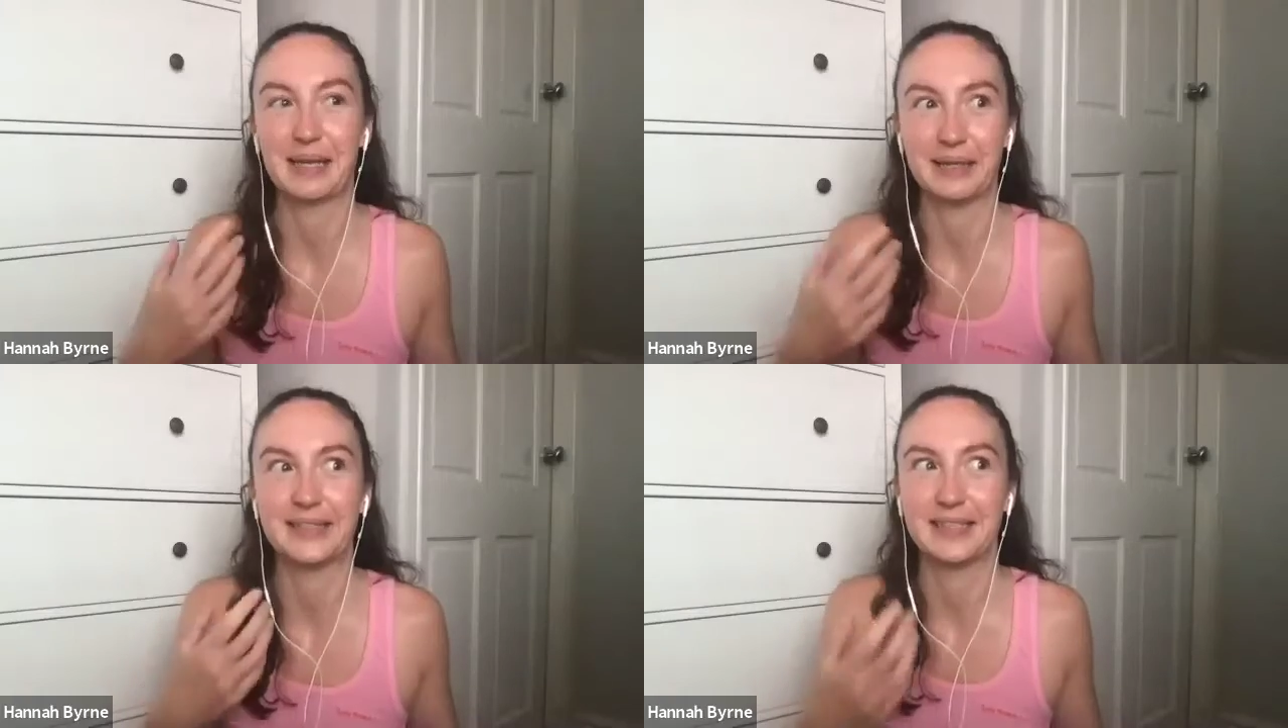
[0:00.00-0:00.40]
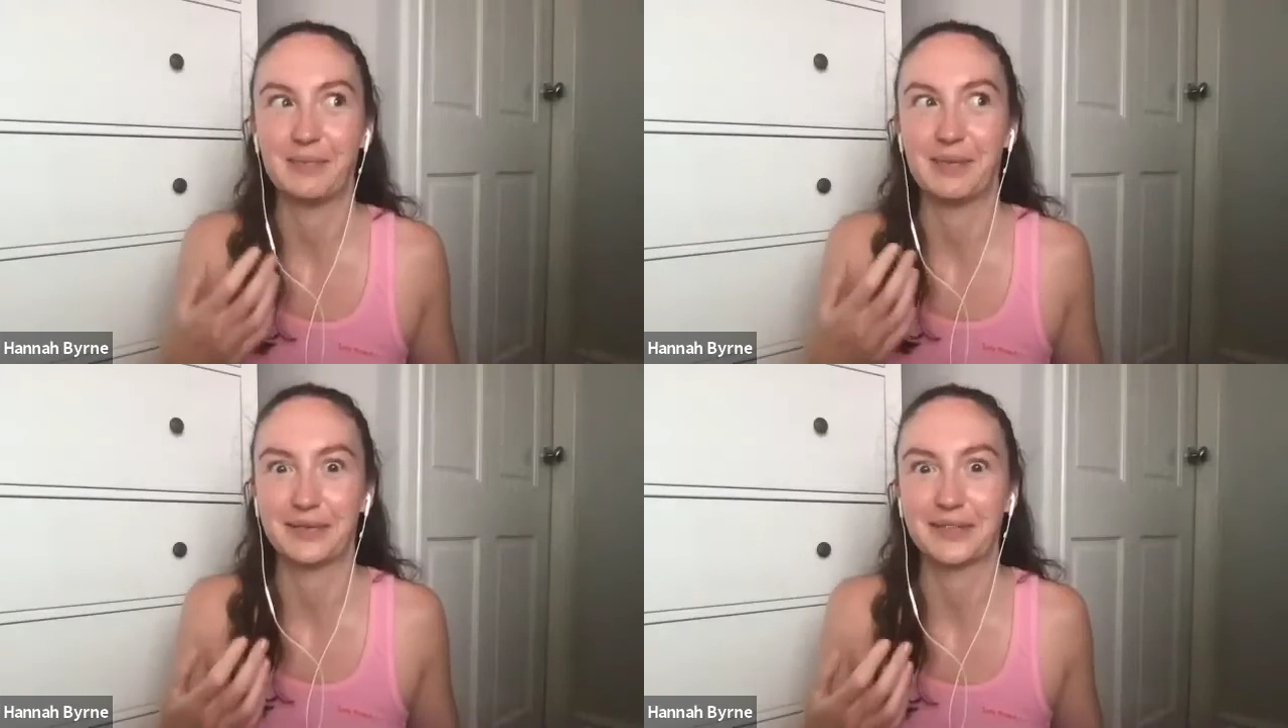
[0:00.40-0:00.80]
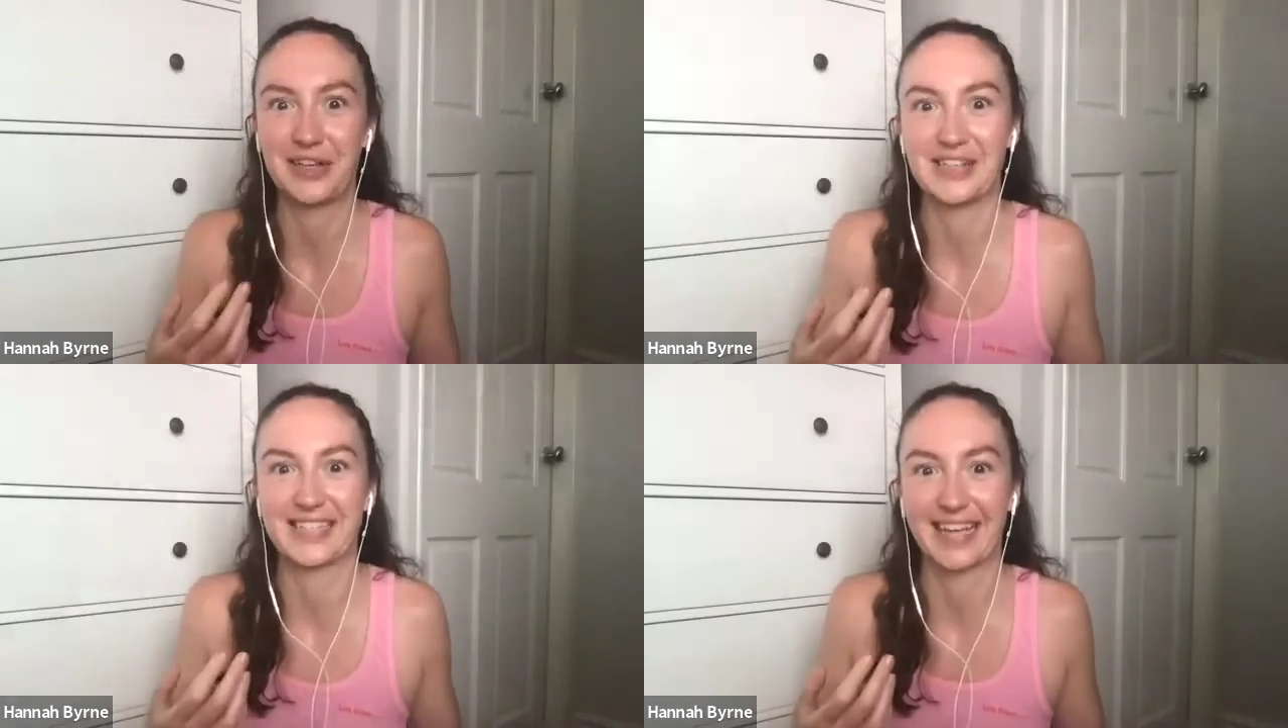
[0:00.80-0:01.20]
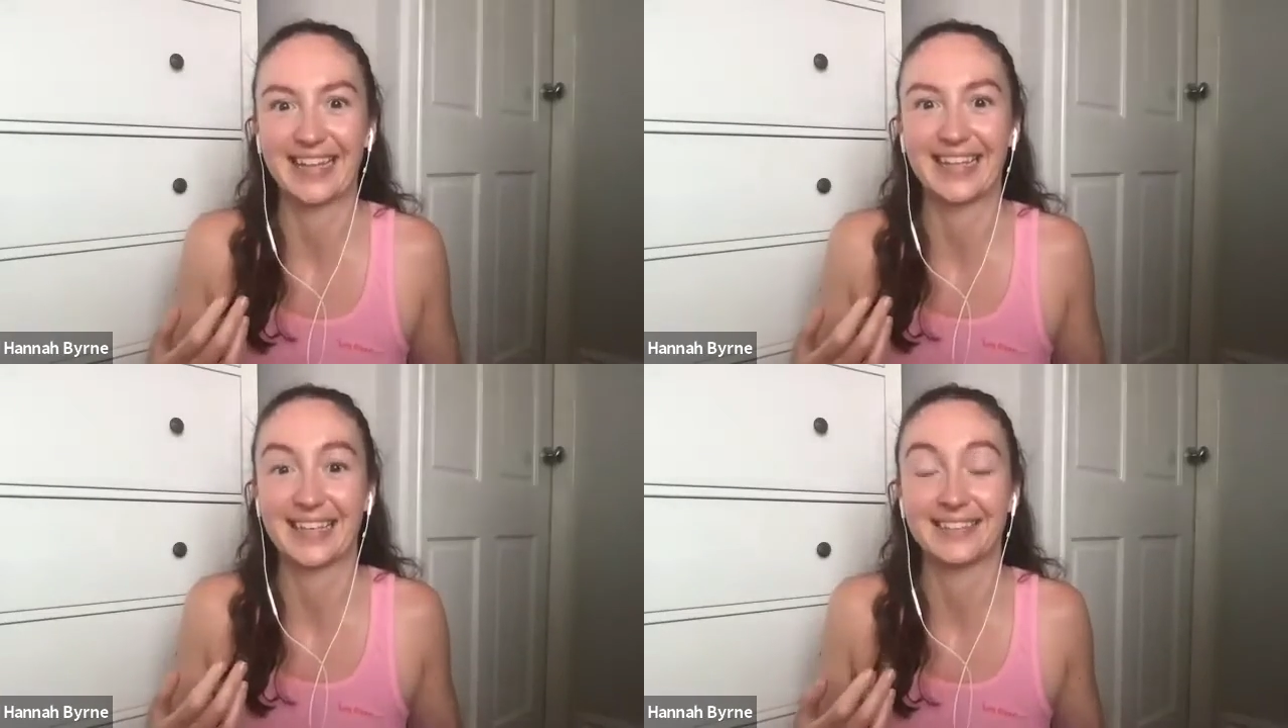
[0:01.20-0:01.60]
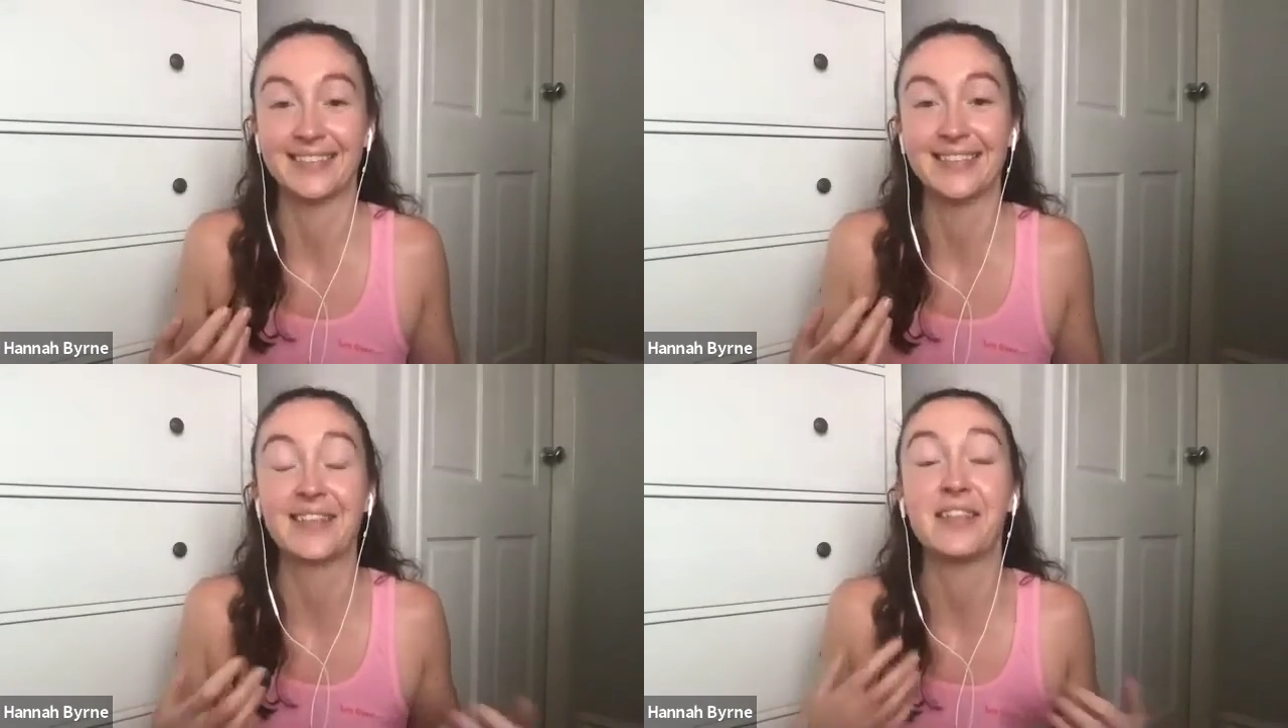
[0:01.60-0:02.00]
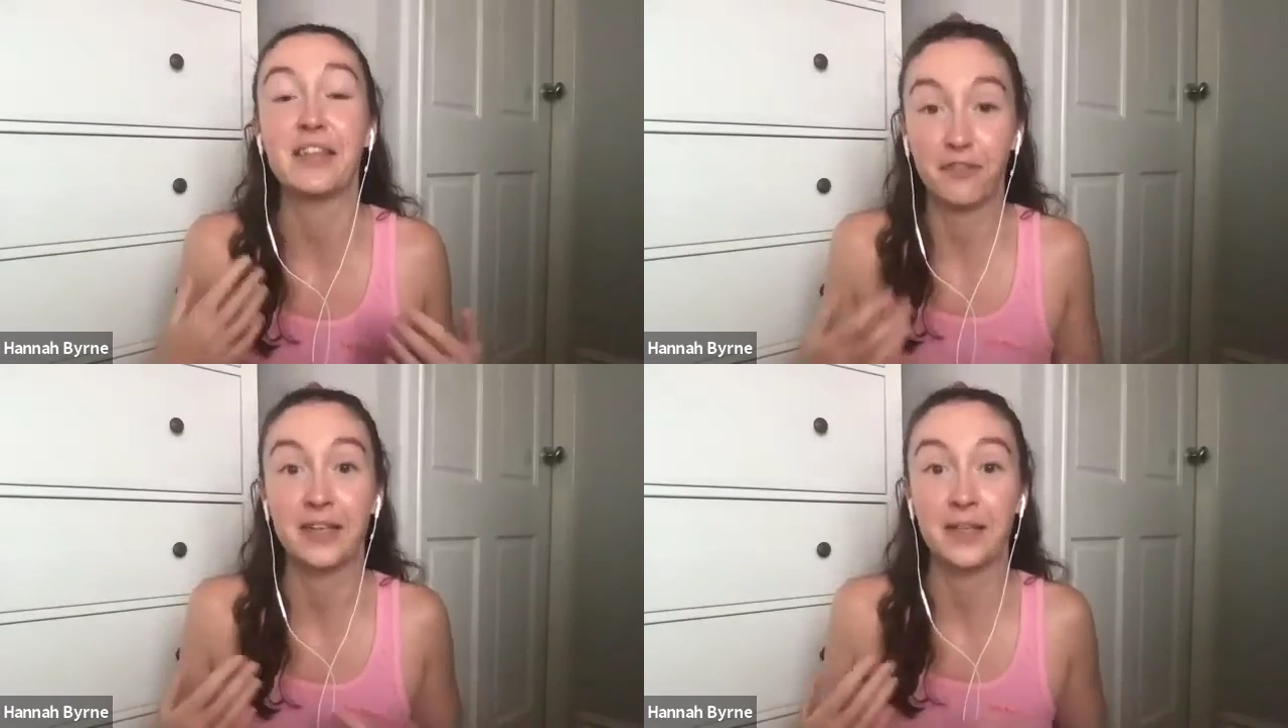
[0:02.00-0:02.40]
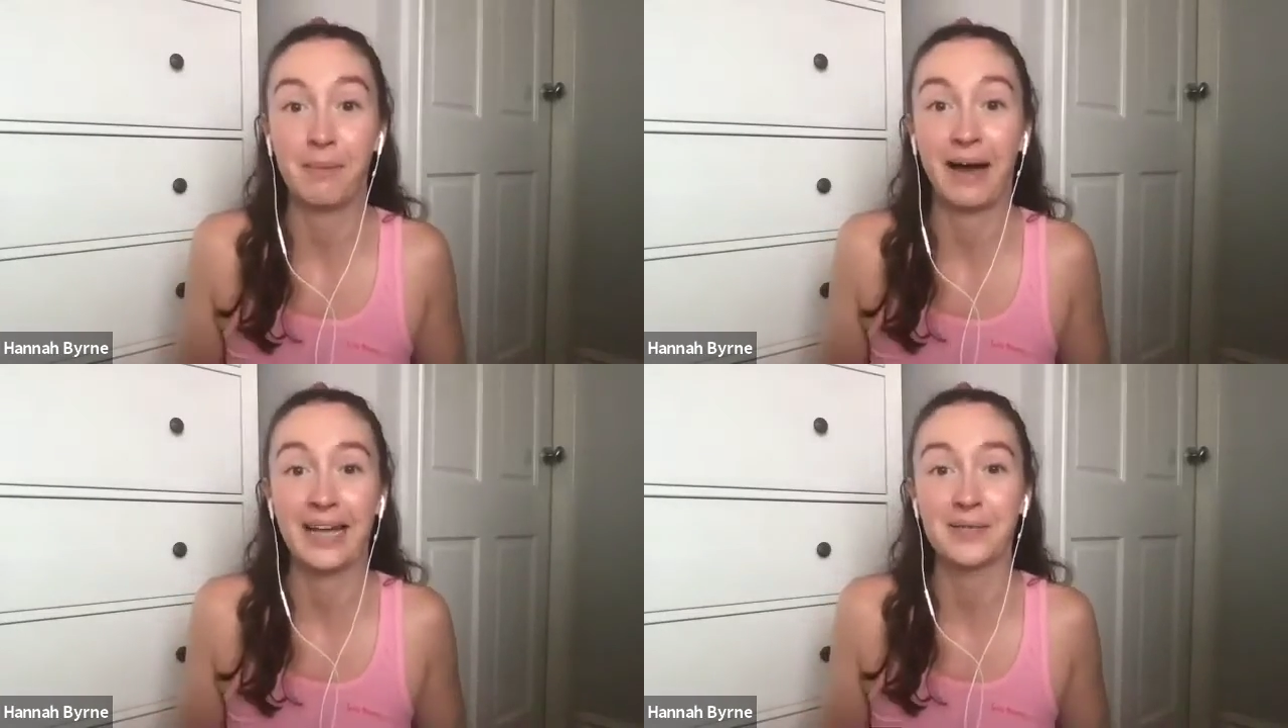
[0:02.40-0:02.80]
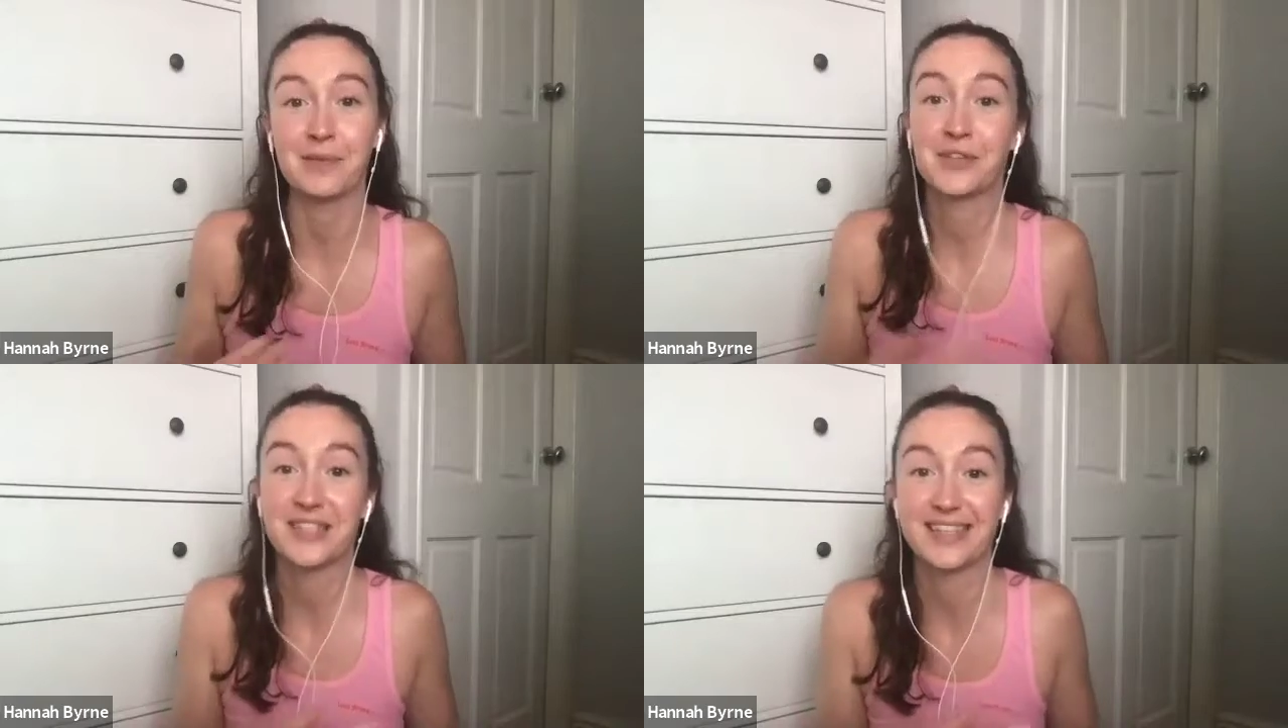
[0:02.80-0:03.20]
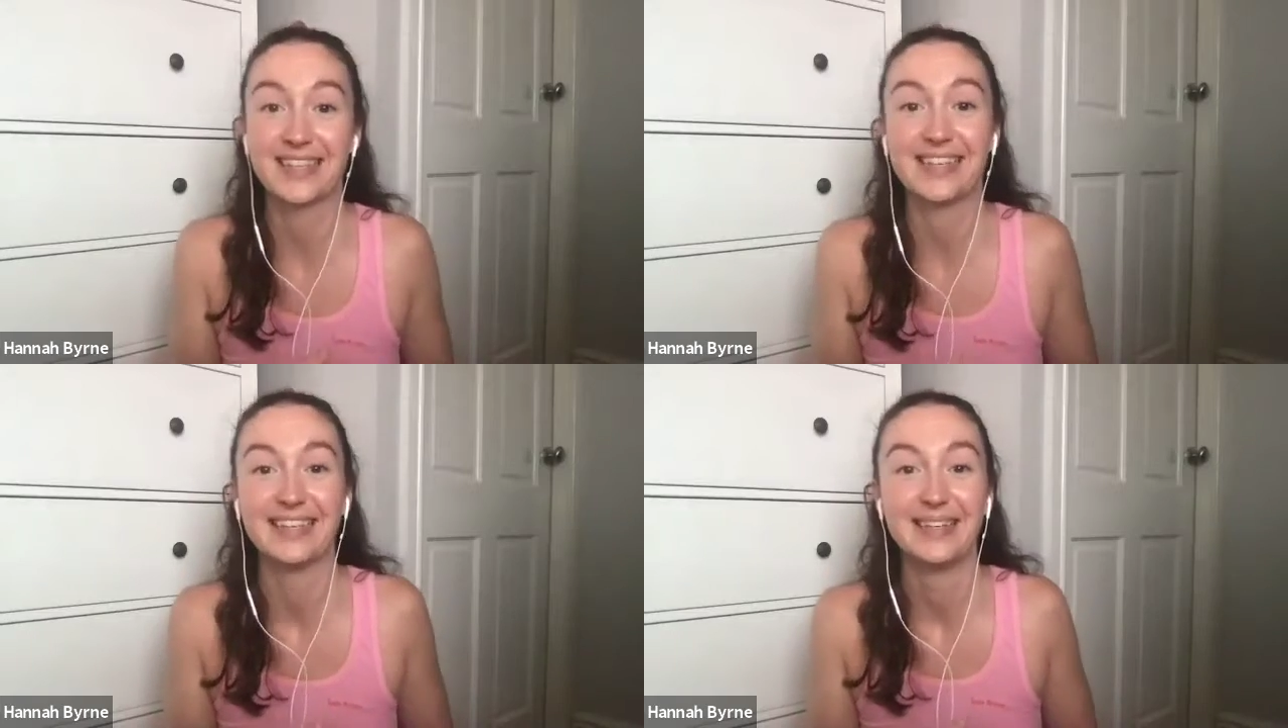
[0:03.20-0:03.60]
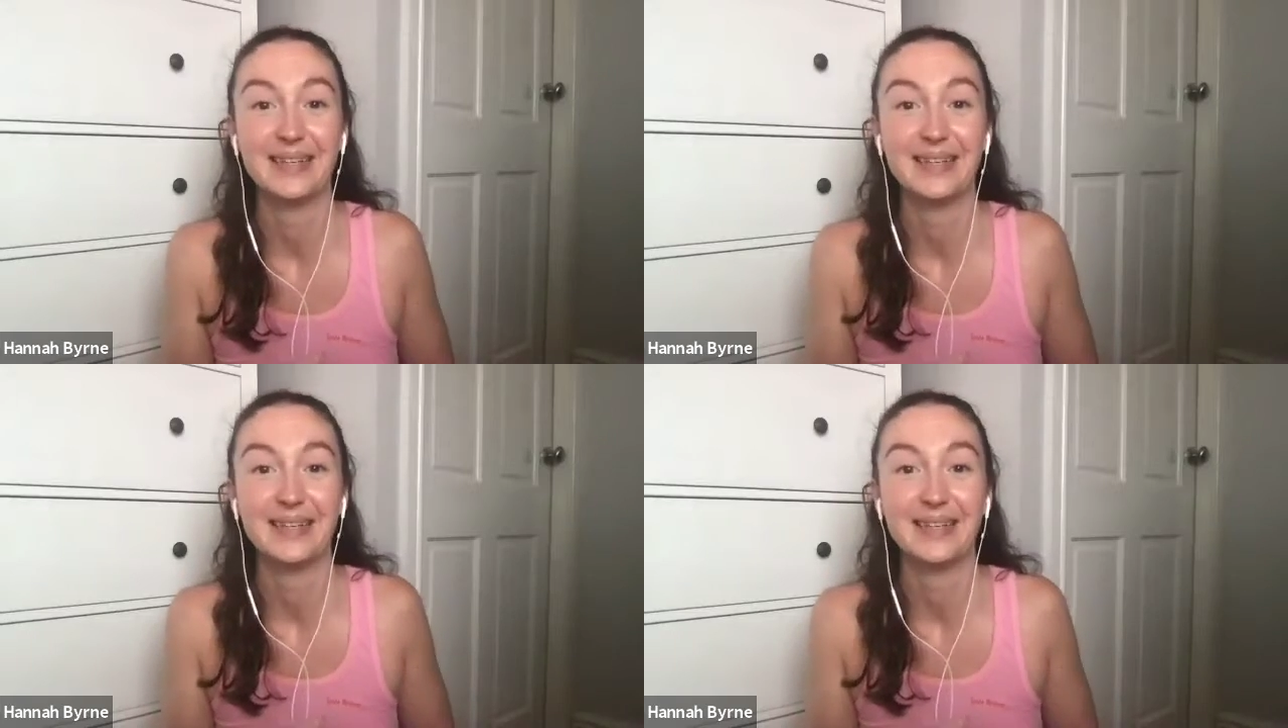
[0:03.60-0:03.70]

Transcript: you'll see people starting to get the giggles and they feel bad because they